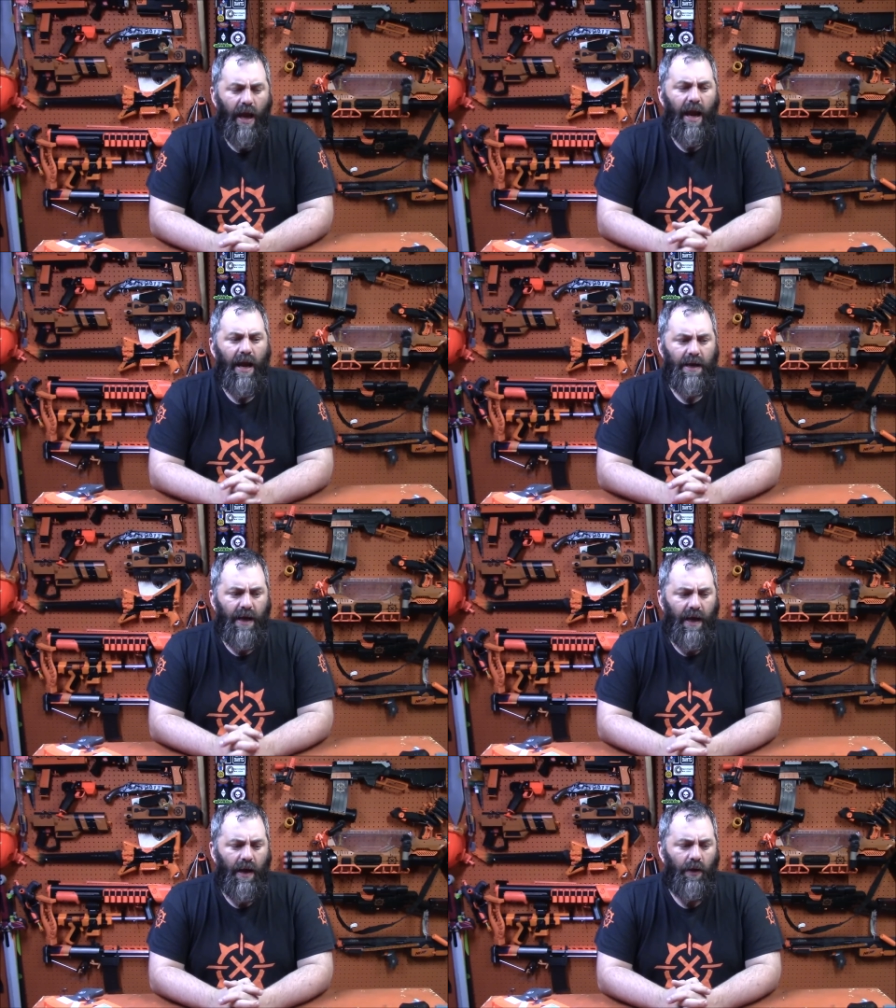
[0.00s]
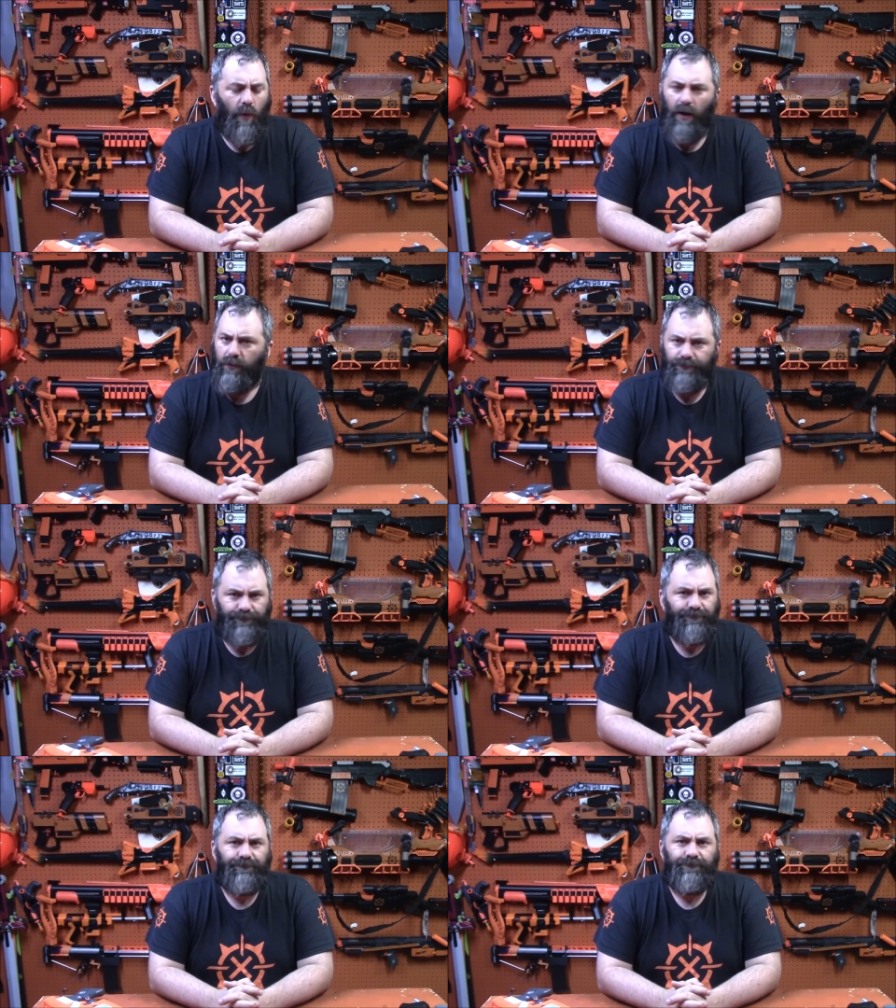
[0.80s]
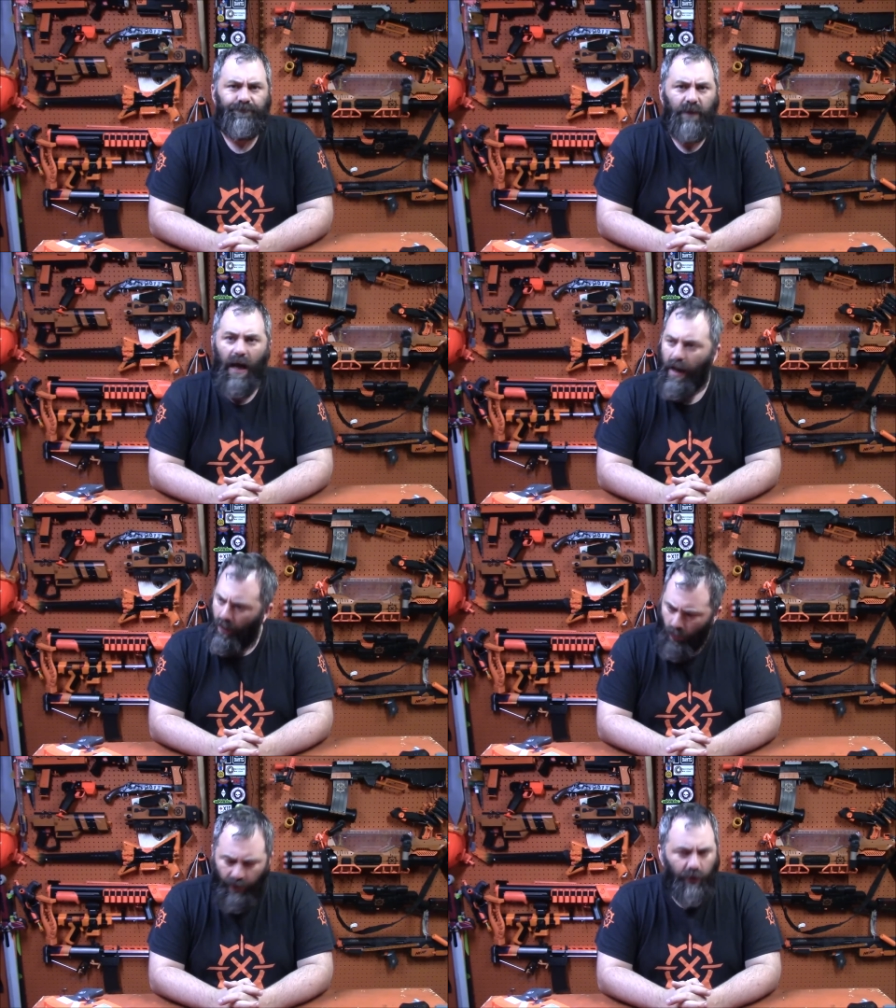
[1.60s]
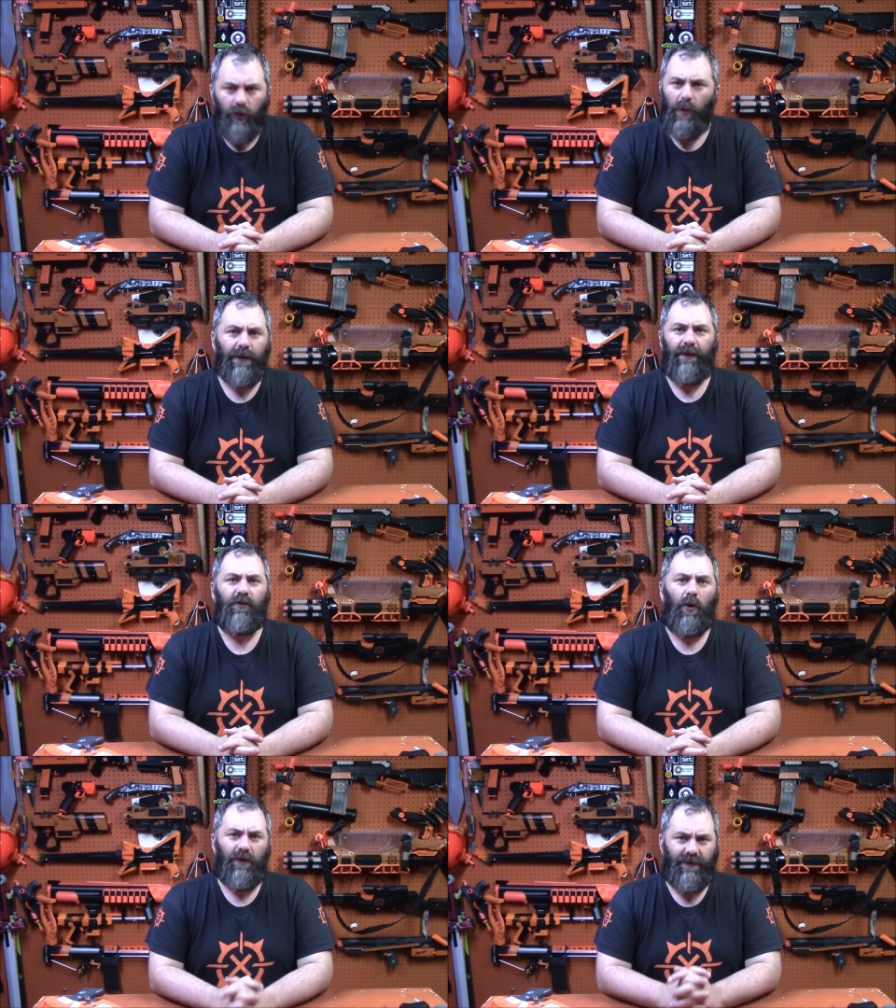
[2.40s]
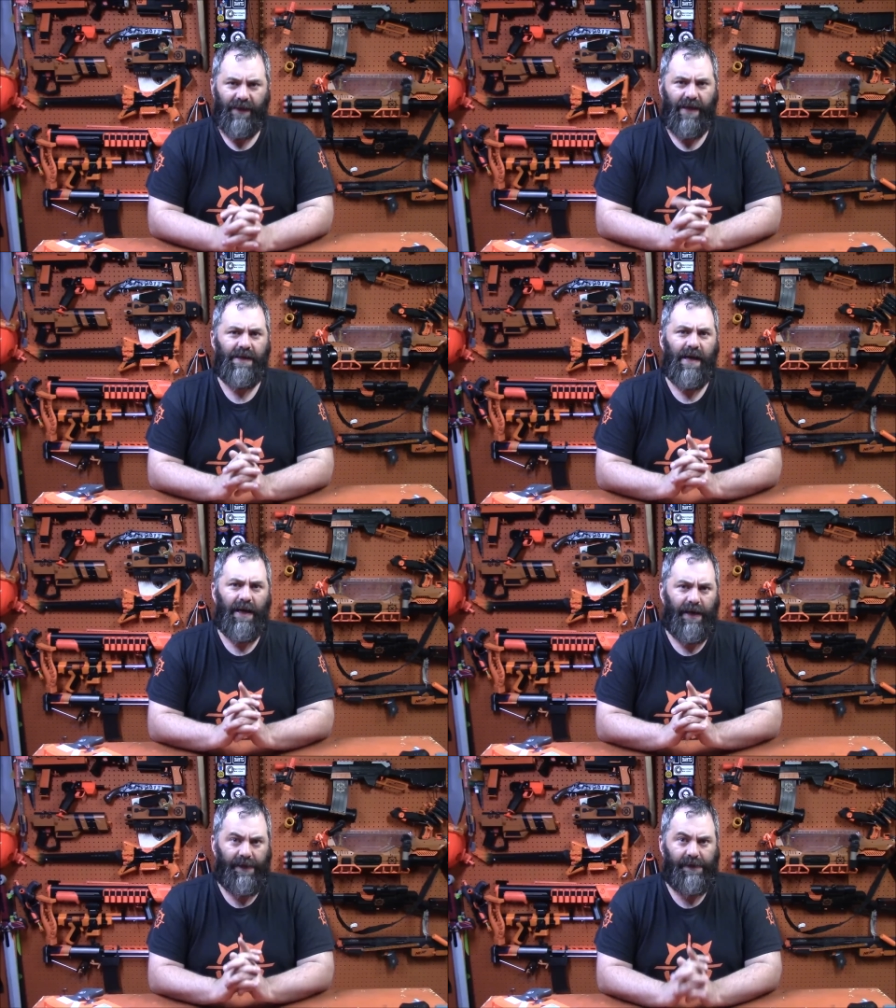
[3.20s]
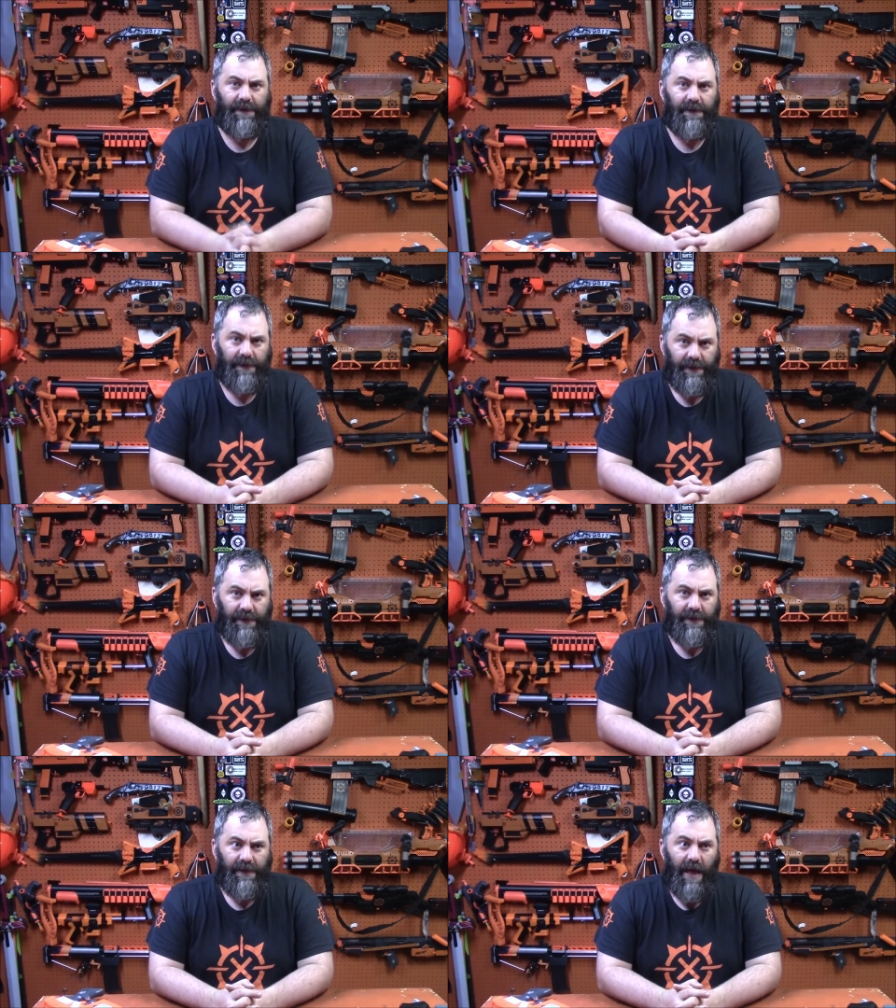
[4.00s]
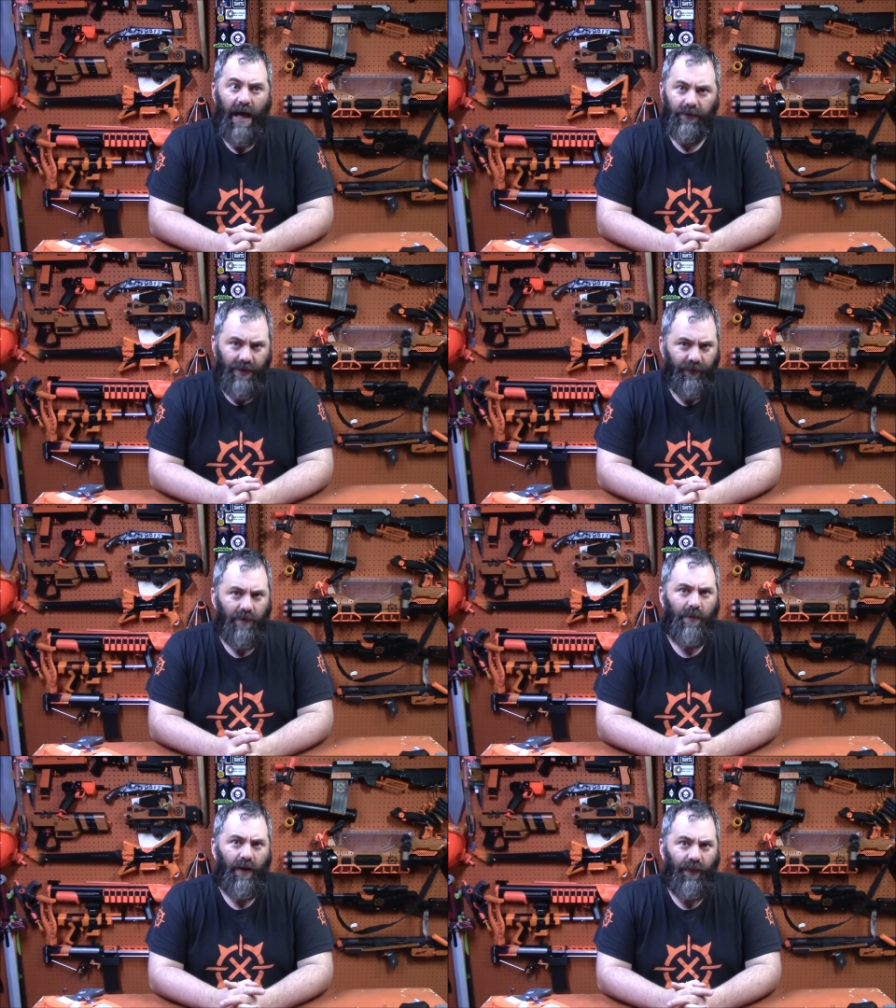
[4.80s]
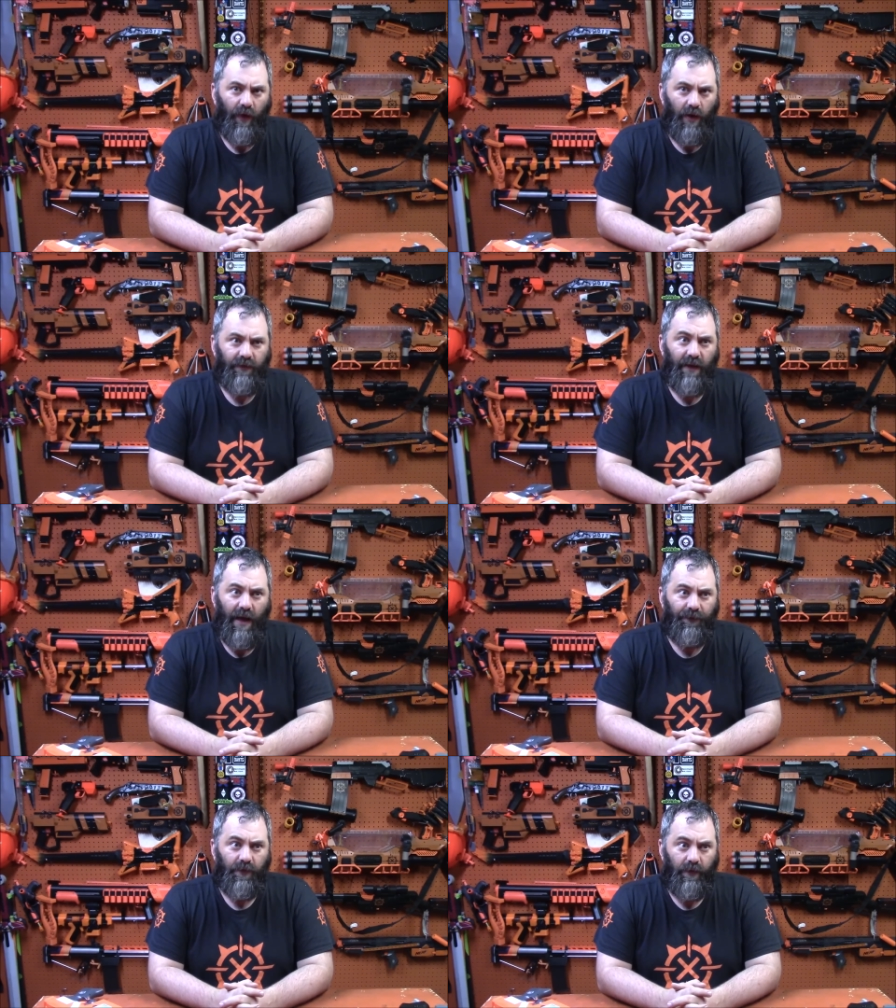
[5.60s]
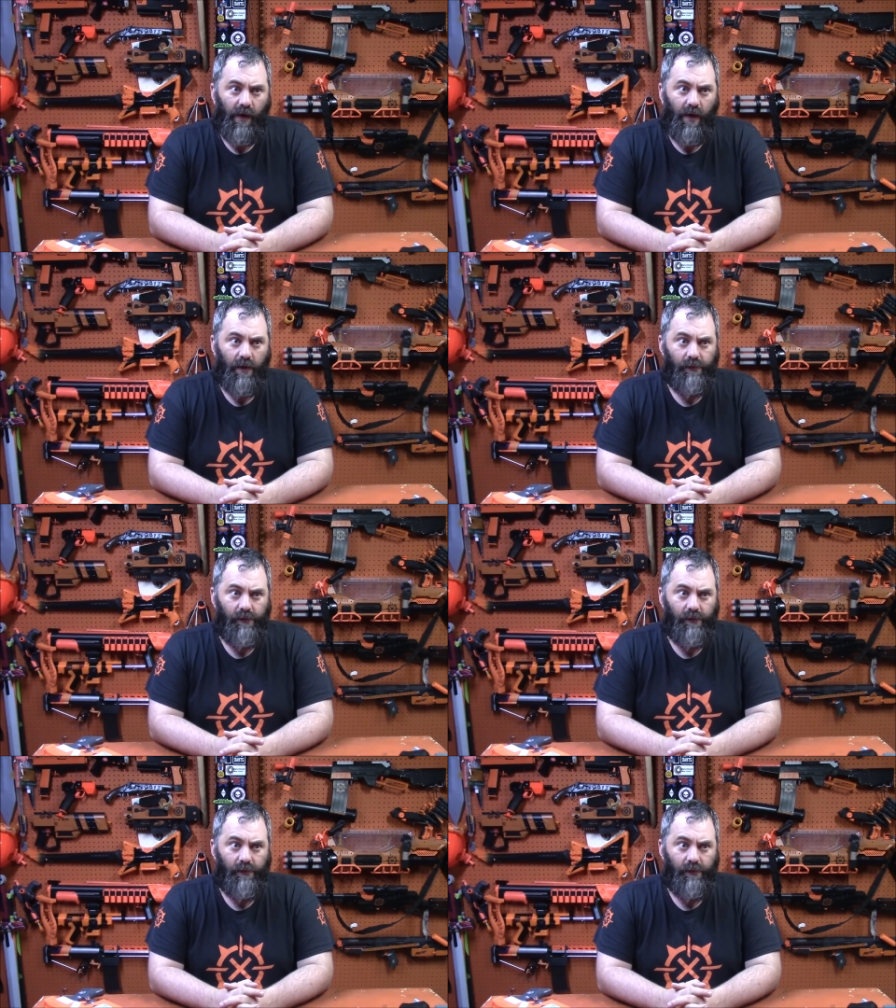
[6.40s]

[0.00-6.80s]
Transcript: And, well, I went Goodwillin', of course. And I'll give you my thoughts after that.